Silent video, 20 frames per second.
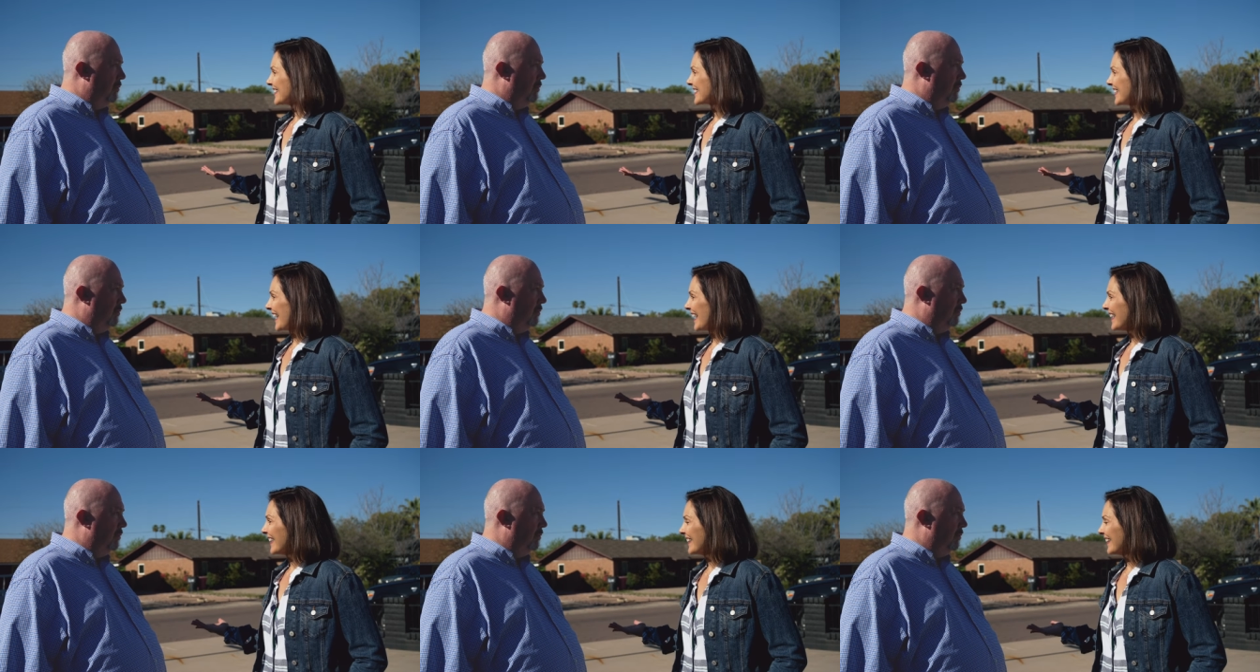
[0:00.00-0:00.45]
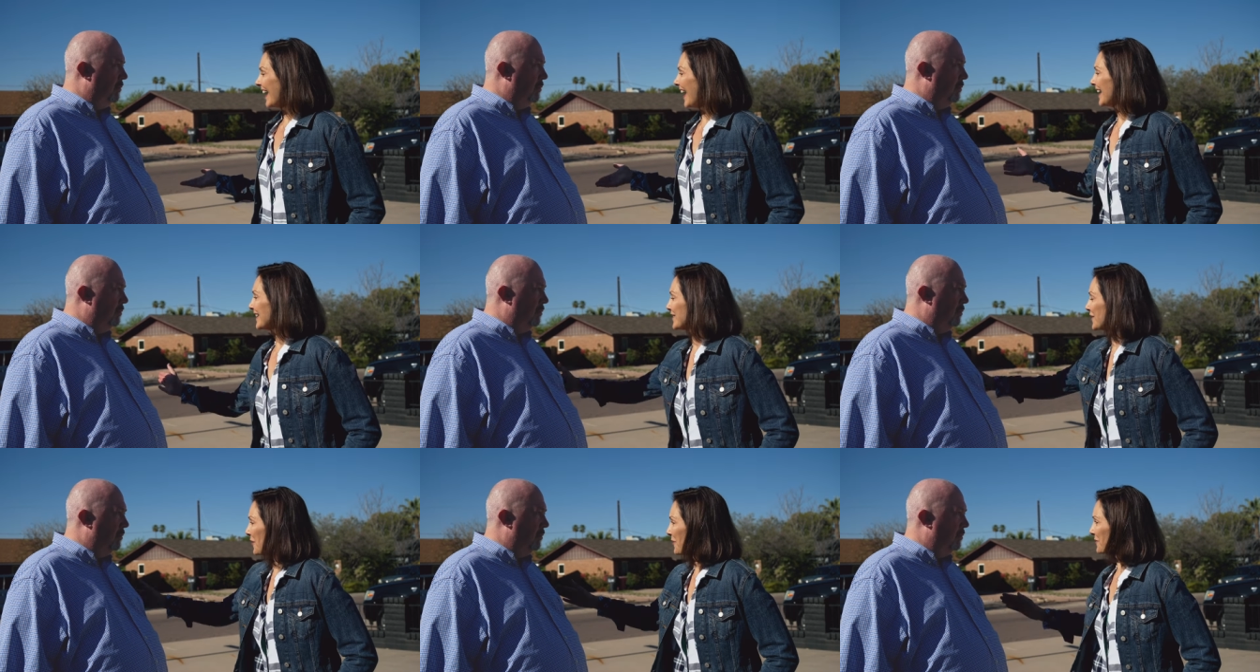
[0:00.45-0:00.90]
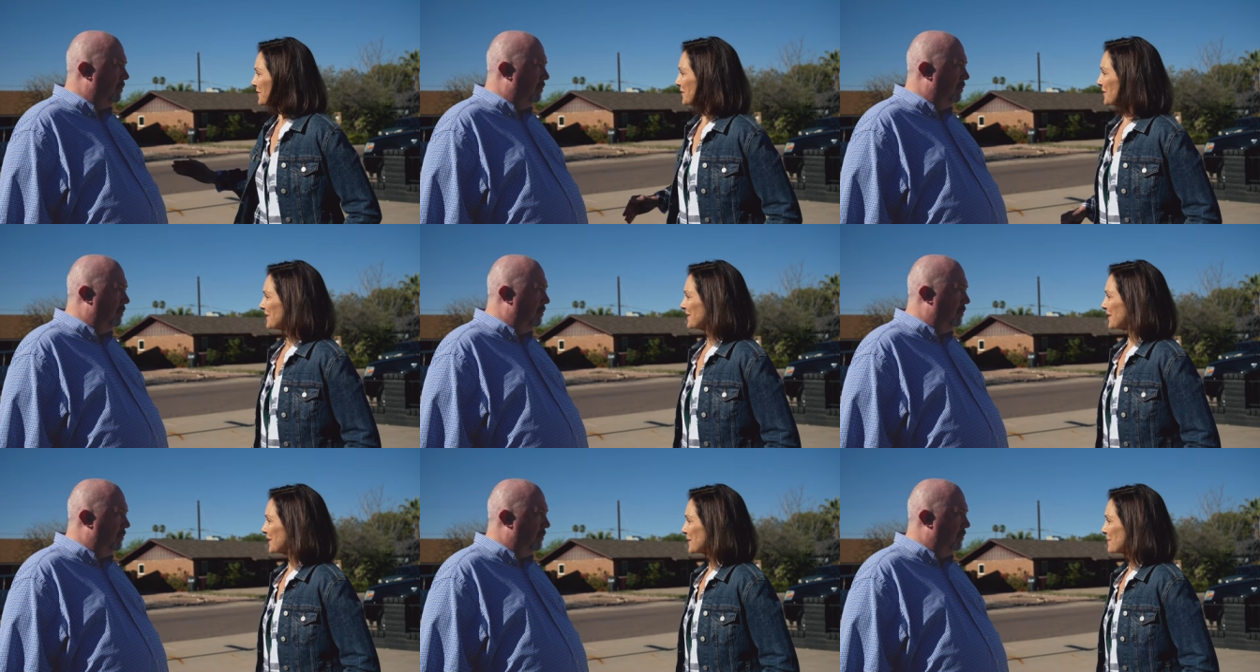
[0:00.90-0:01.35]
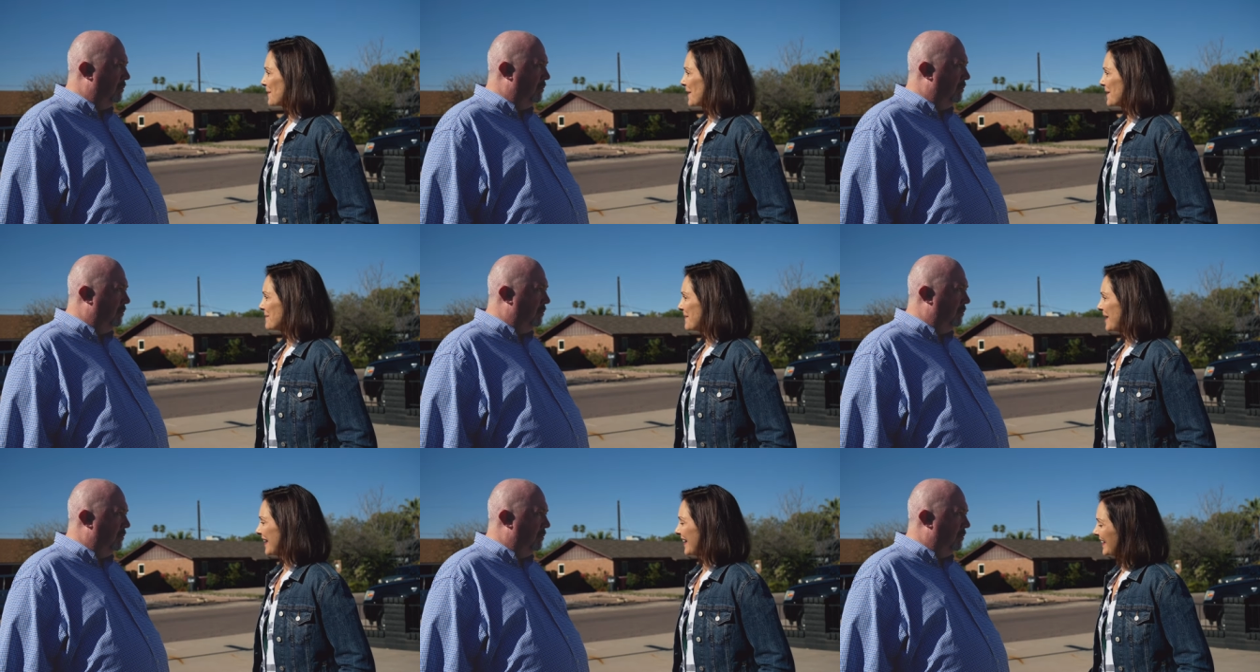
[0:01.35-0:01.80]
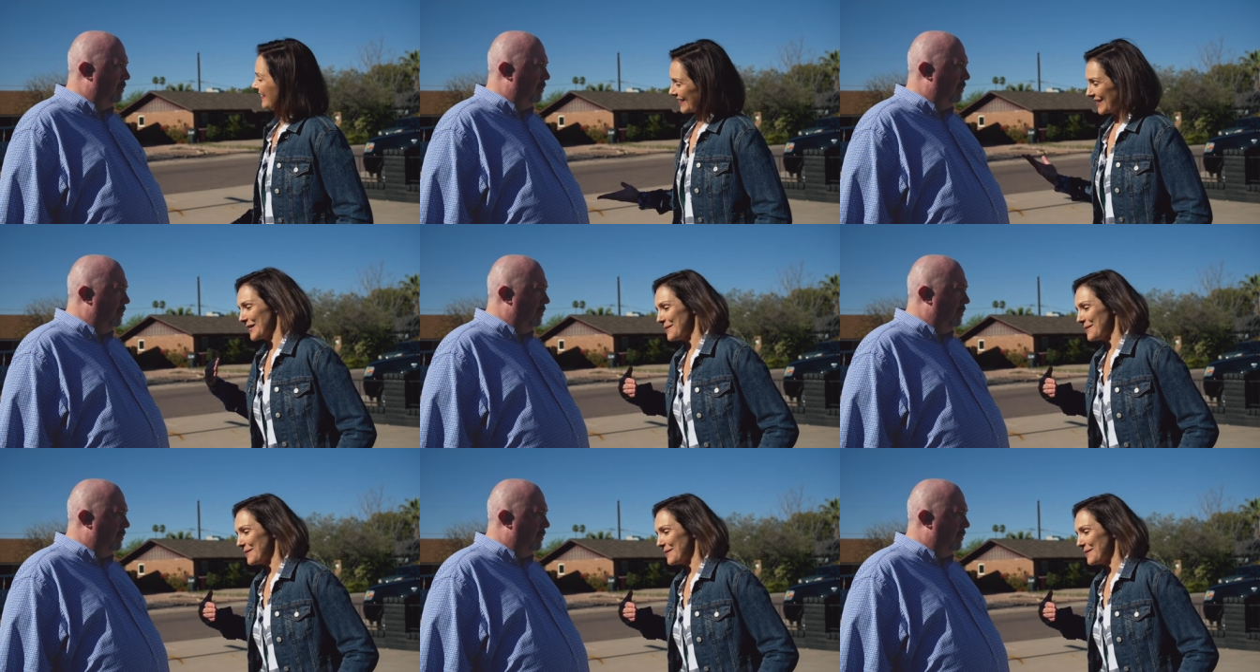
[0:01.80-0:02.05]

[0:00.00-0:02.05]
See? I told you it'd just be a minute.